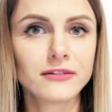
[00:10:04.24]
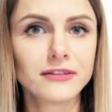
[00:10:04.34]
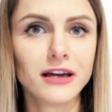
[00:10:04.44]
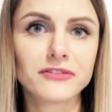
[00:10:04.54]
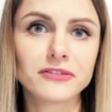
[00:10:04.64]

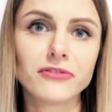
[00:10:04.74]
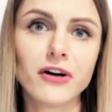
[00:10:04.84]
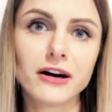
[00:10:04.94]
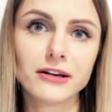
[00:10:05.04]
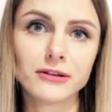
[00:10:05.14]
the other
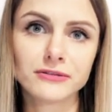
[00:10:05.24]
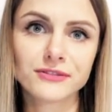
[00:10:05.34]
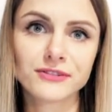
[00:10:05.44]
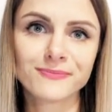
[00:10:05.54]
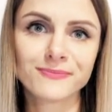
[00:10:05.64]

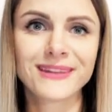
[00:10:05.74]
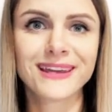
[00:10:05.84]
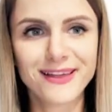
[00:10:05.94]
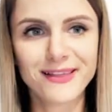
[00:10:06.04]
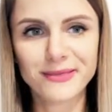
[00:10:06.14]
files.
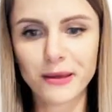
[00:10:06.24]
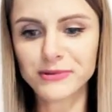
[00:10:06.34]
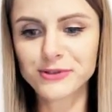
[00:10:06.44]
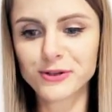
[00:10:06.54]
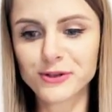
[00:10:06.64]

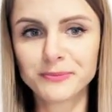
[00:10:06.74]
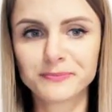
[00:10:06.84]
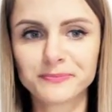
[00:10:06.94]
Number 2,